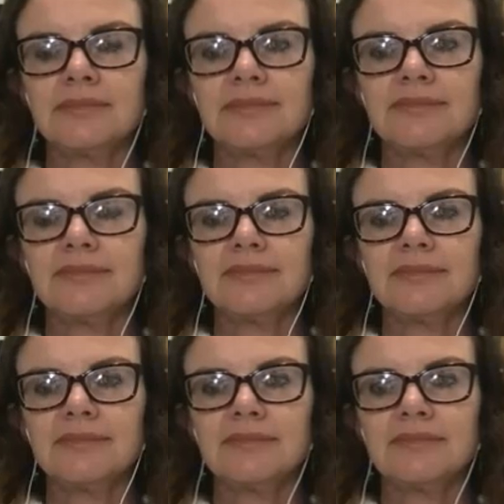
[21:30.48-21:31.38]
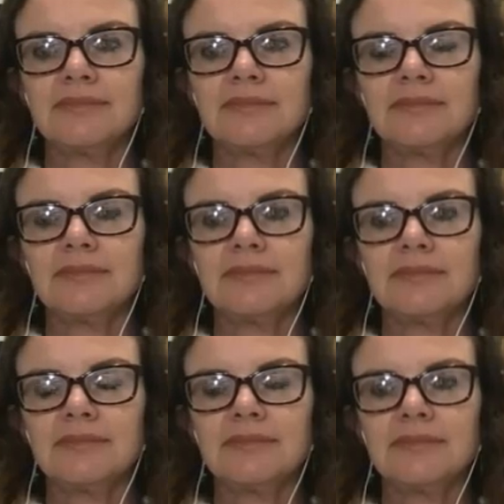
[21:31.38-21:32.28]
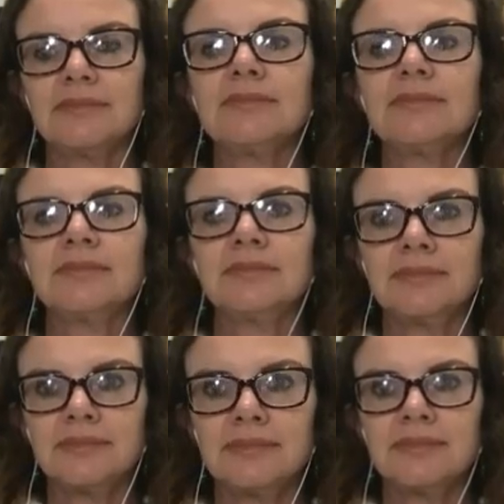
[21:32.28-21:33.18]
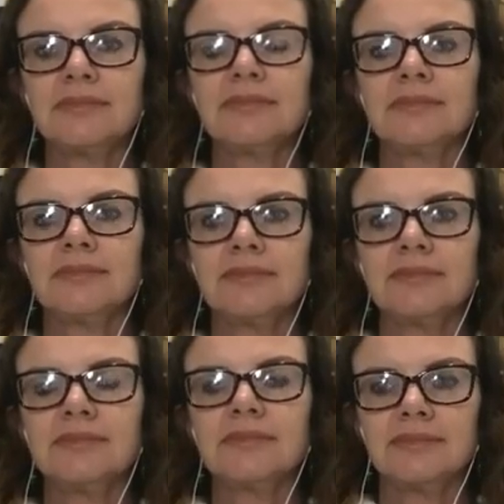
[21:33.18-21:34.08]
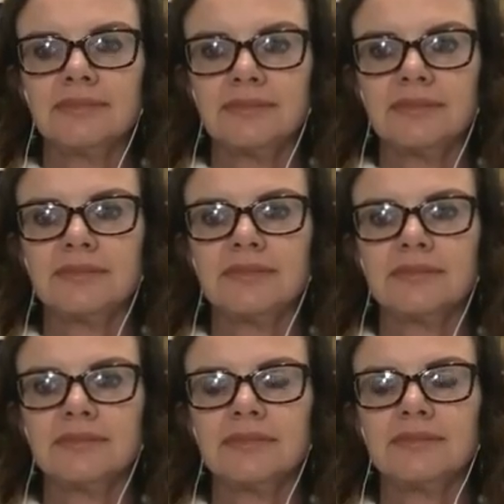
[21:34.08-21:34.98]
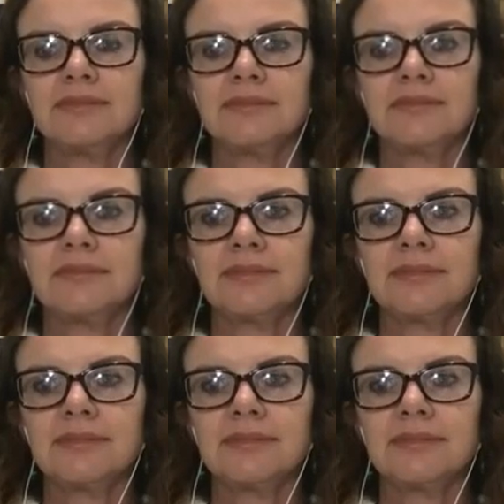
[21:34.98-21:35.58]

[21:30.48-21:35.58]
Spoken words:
The person shown says nothing.